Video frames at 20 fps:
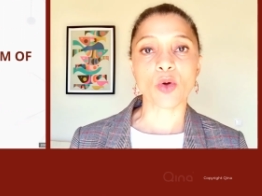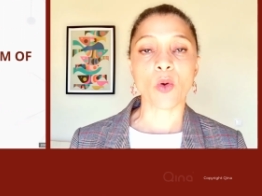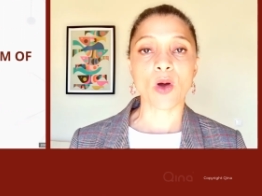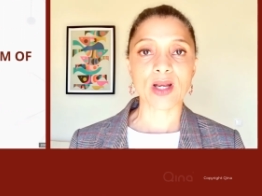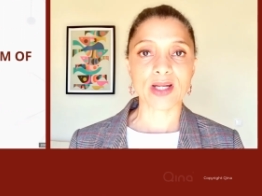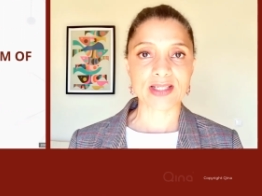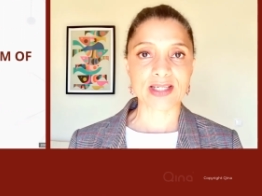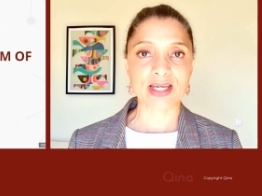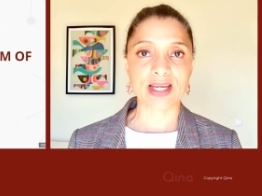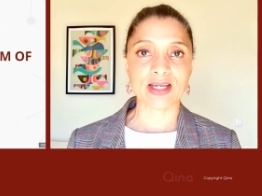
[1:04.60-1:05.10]

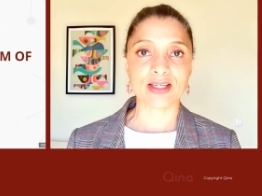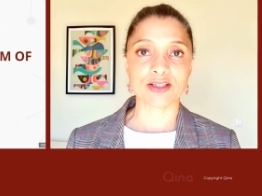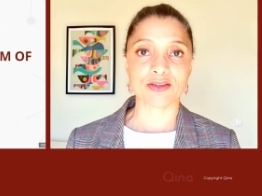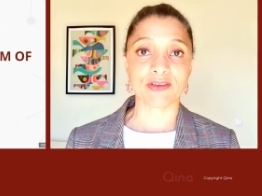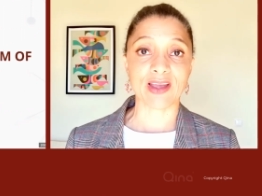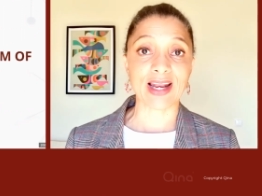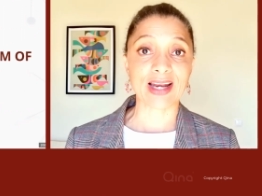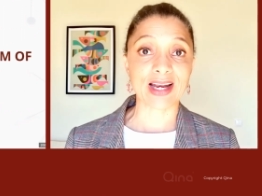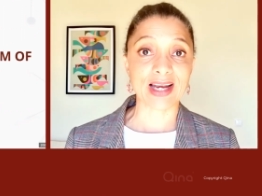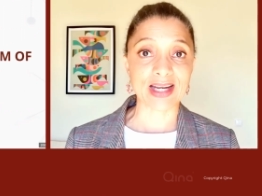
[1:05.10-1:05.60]
qualitative
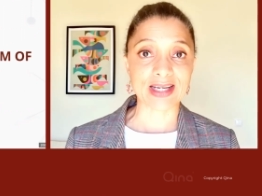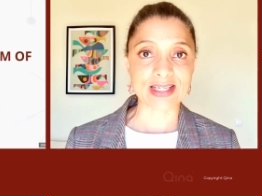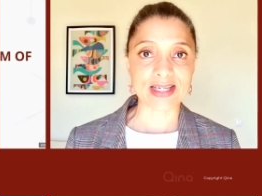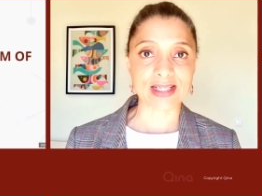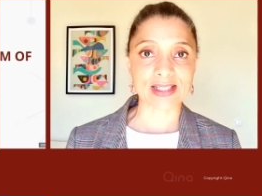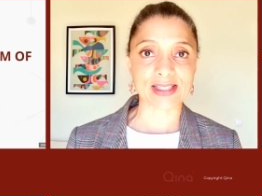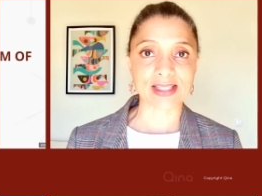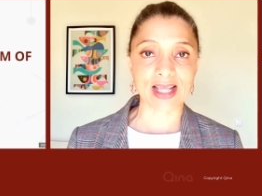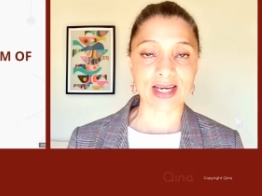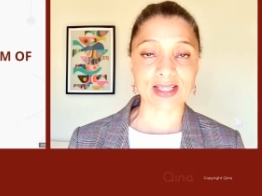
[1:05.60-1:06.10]

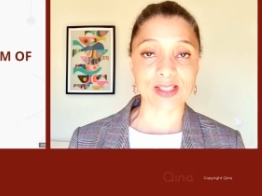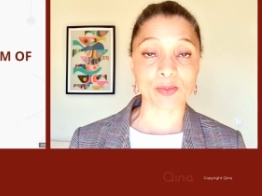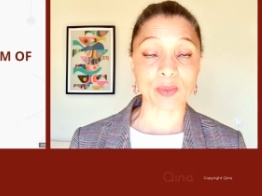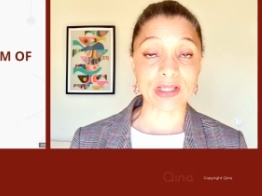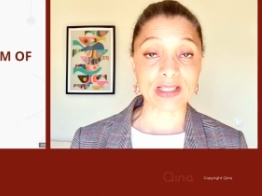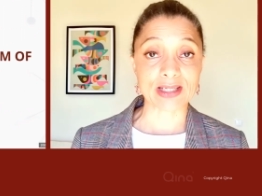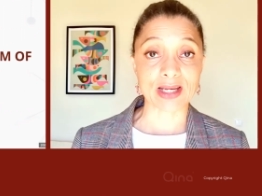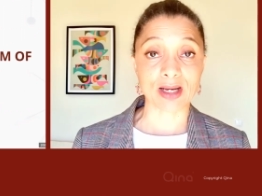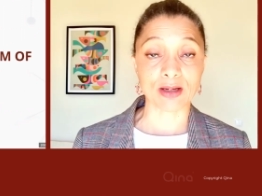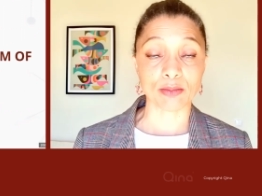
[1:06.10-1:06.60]
analytics that has
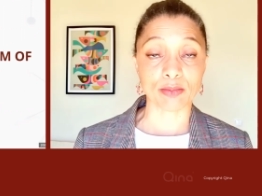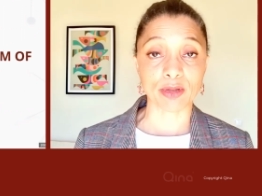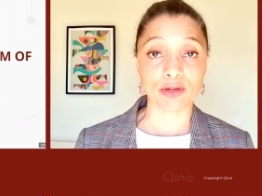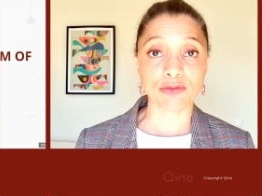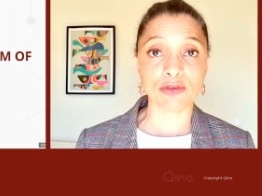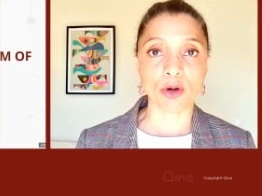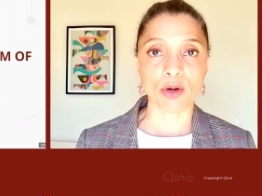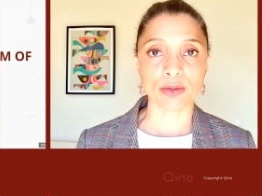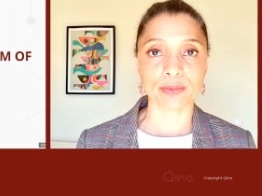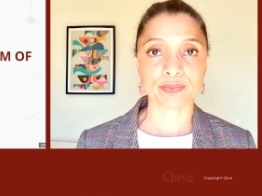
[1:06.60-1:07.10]
been done
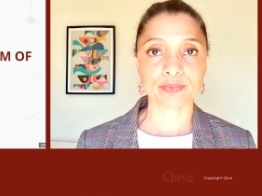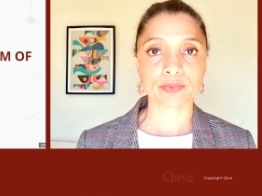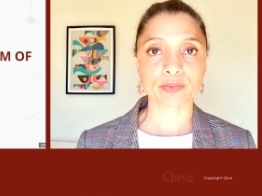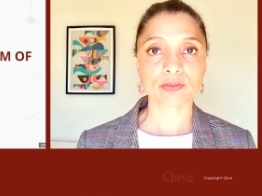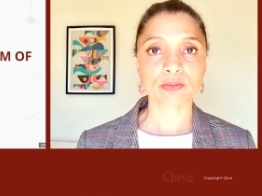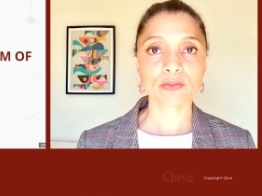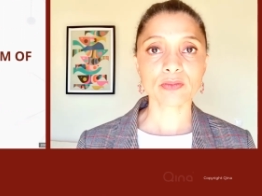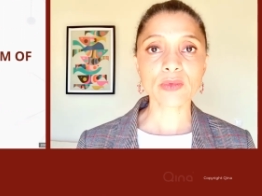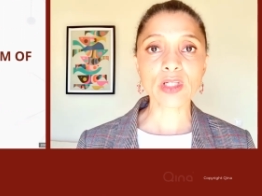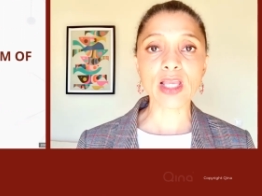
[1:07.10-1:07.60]
before.
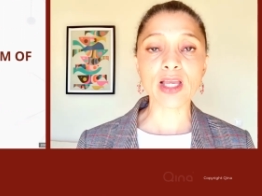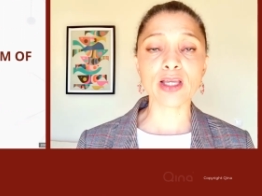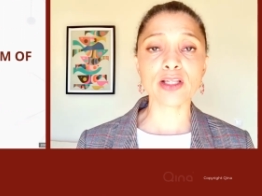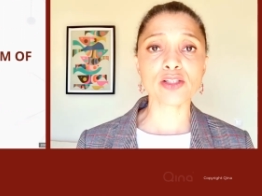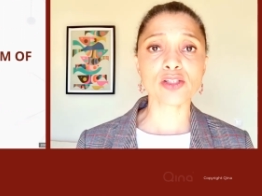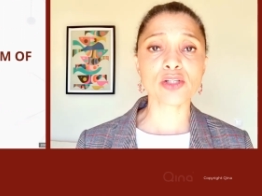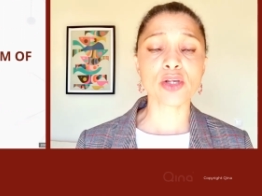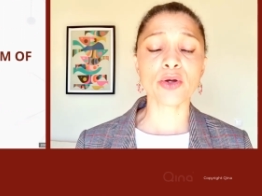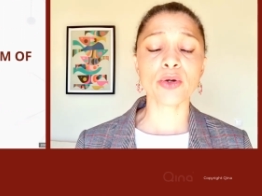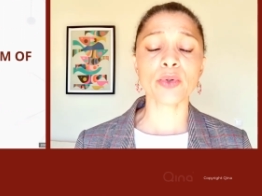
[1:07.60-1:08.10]
And
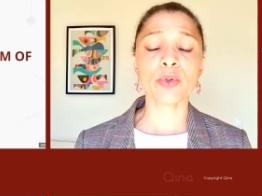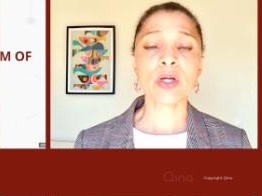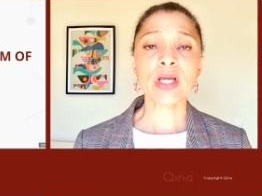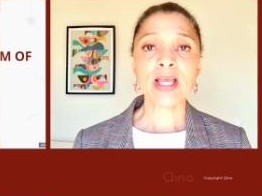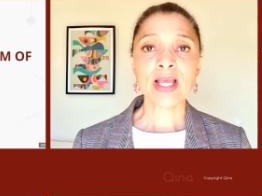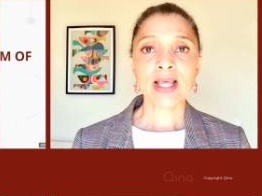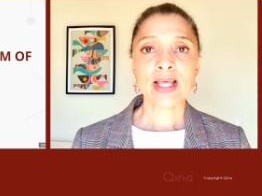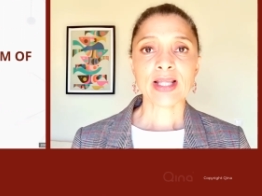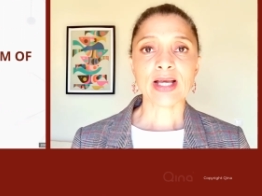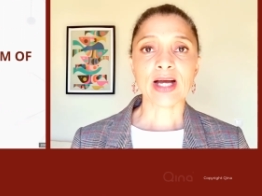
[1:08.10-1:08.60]
so
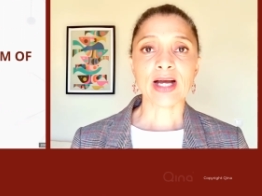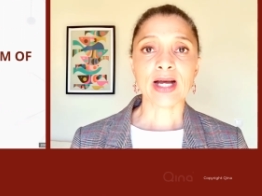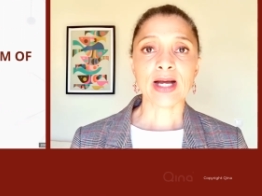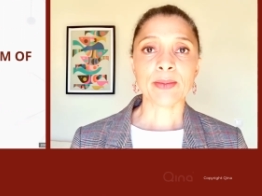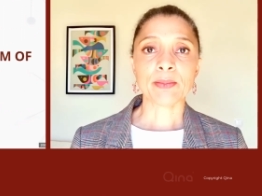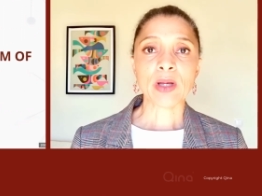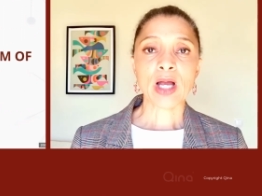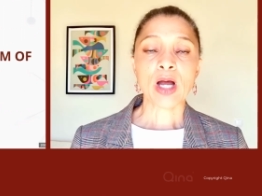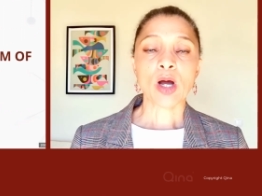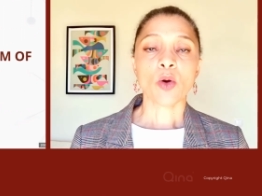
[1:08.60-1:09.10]

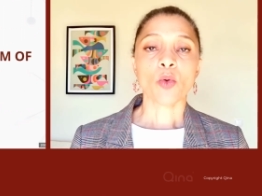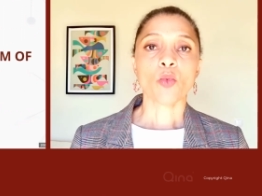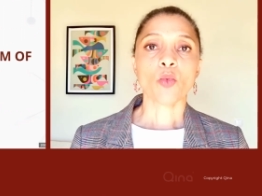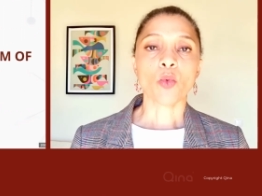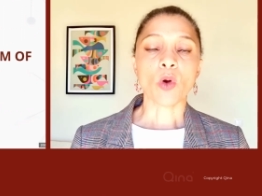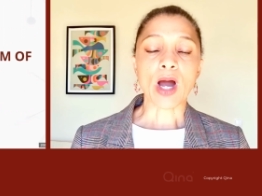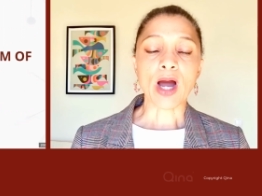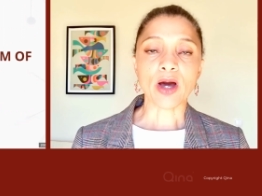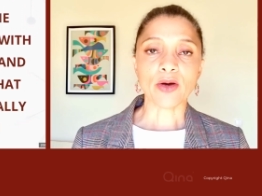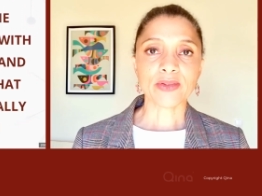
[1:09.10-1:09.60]

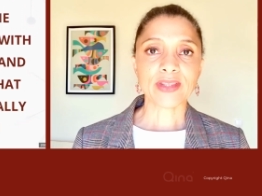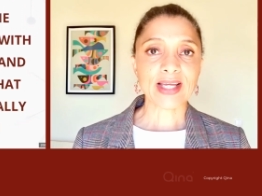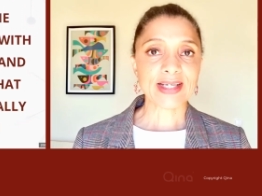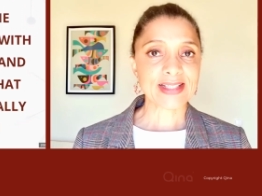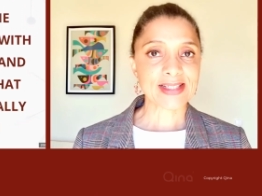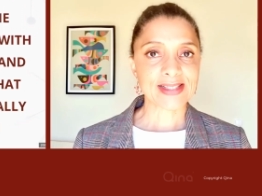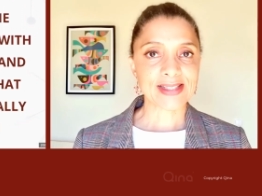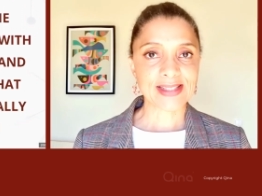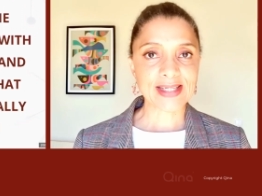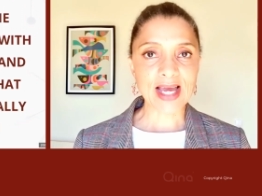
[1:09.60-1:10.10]
how that
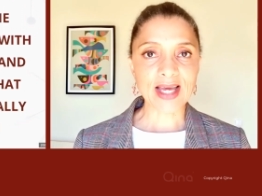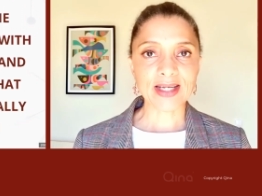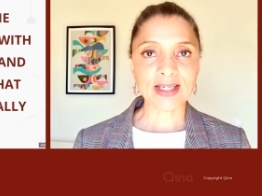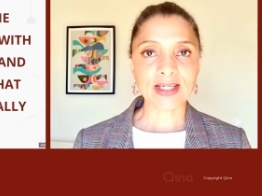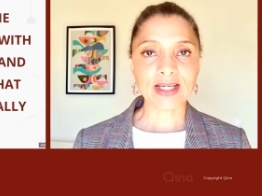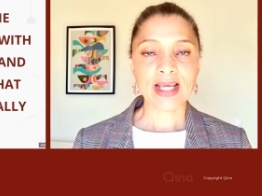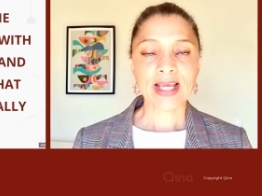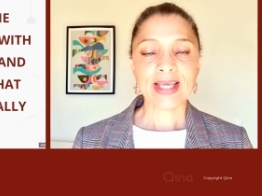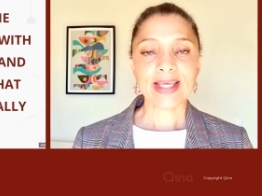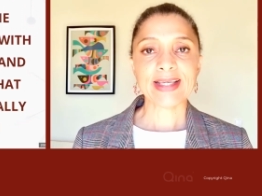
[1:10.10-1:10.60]
is
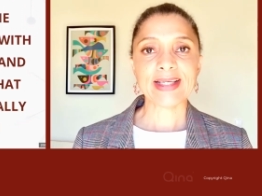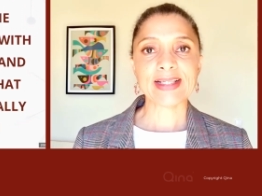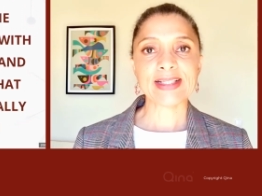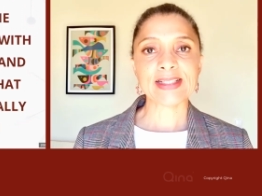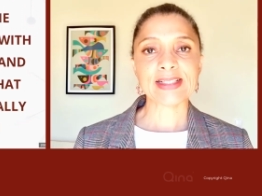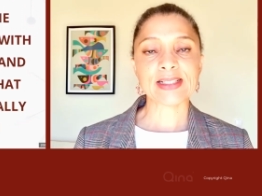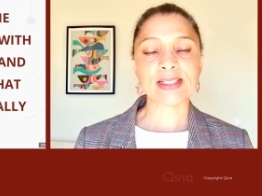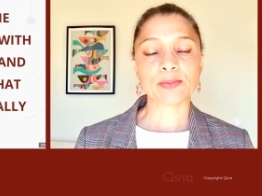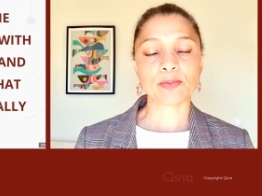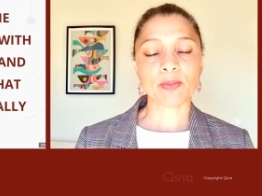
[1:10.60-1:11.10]
done
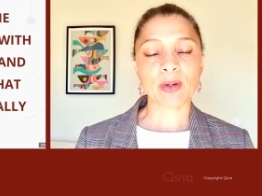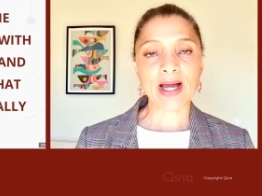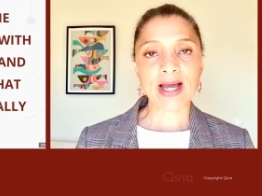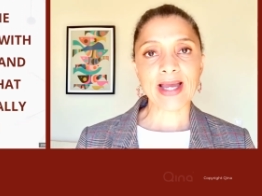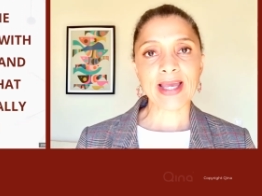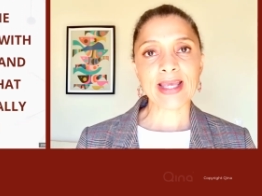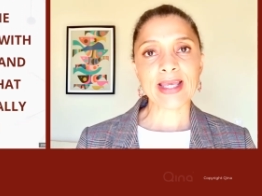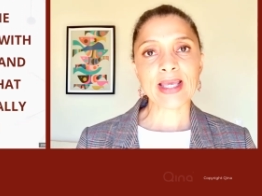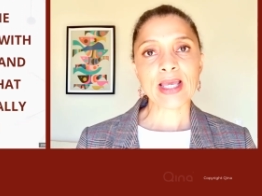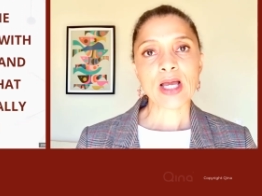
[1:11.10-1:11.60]
is
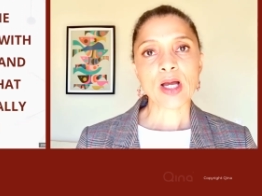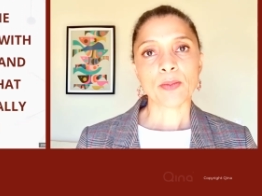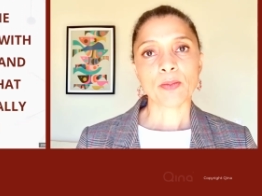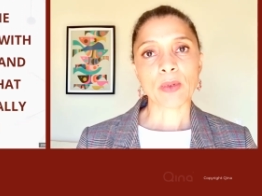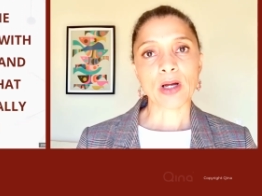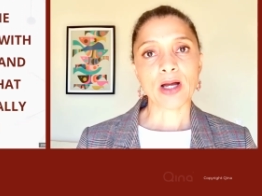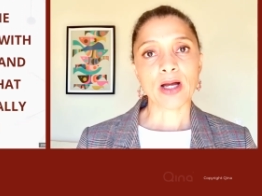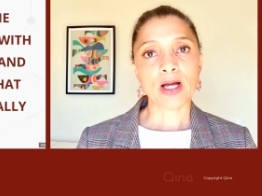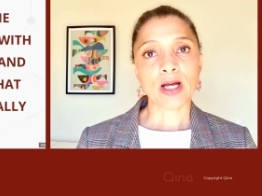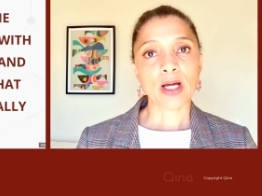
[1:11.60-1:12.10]
by
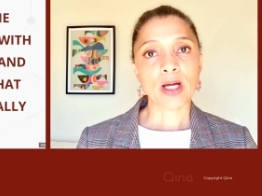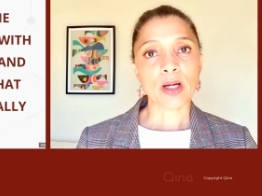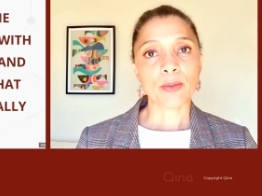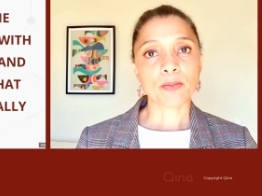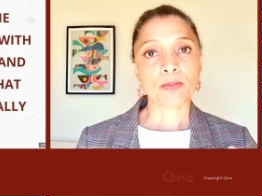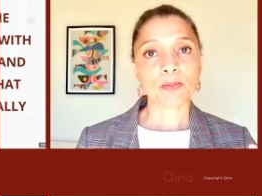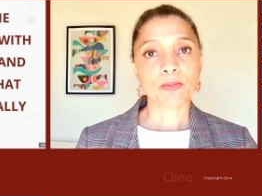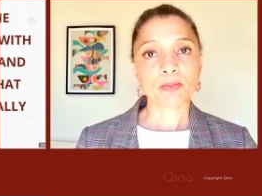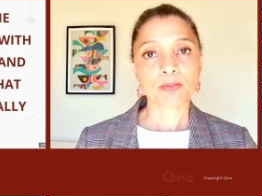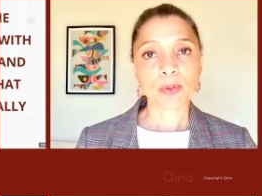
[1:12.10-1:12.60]

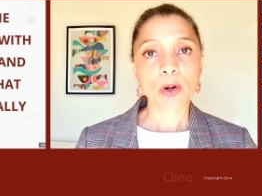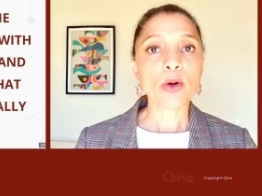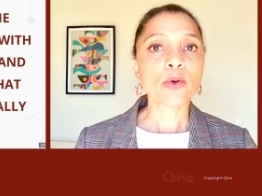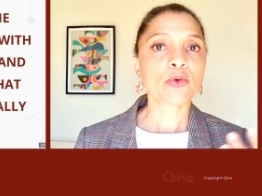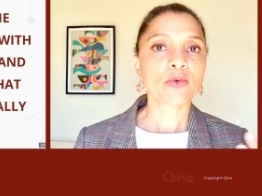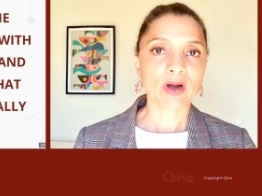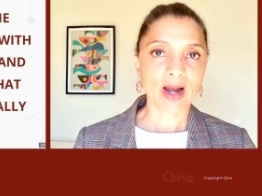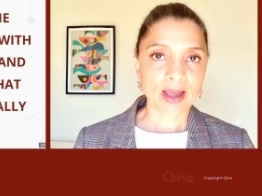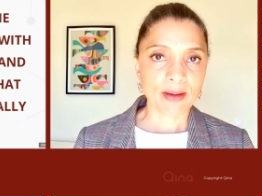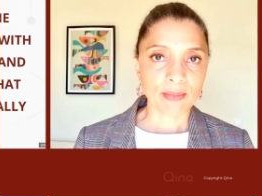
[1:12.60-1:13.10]

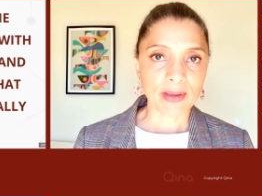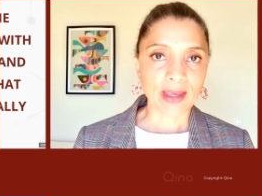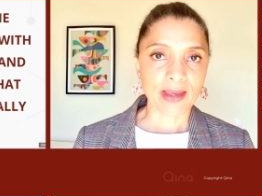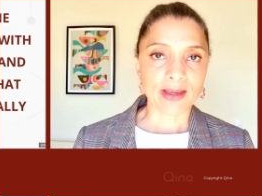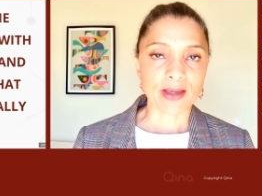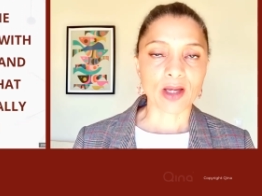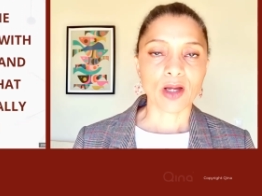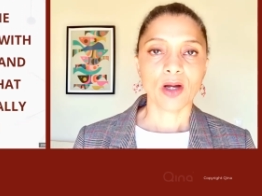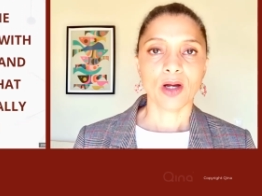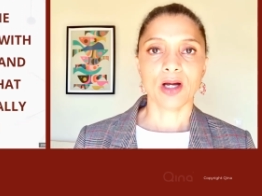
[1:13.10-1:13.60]

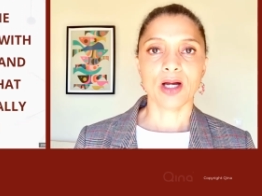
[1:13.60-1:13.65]
programming